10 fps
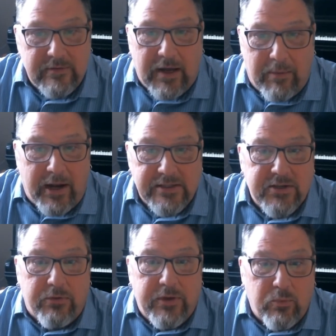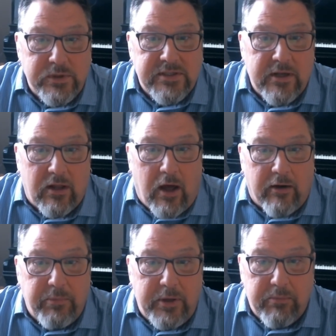I mean, I still think we see a
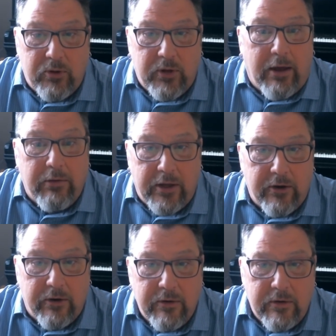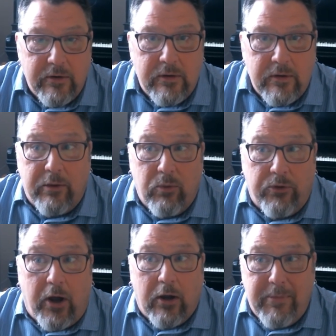lot of people out there, they will
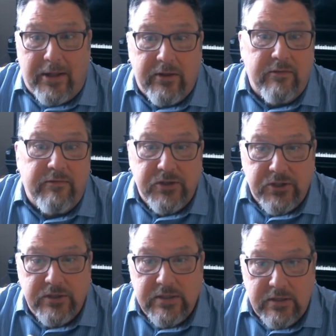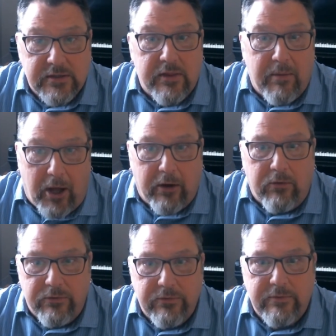talk about the deficiencies in the
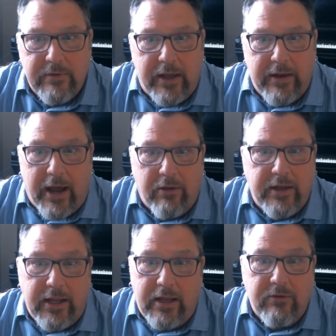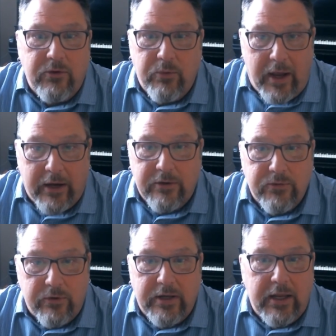models and how they can't do X
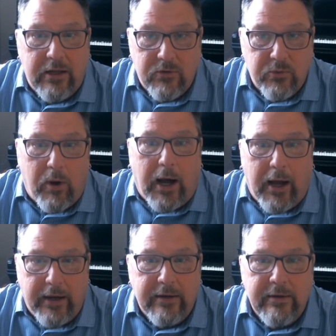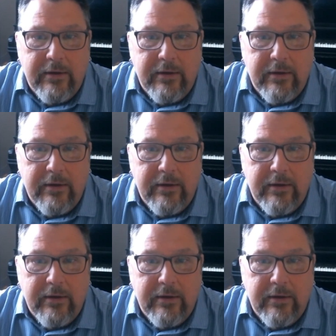or they can't do Y.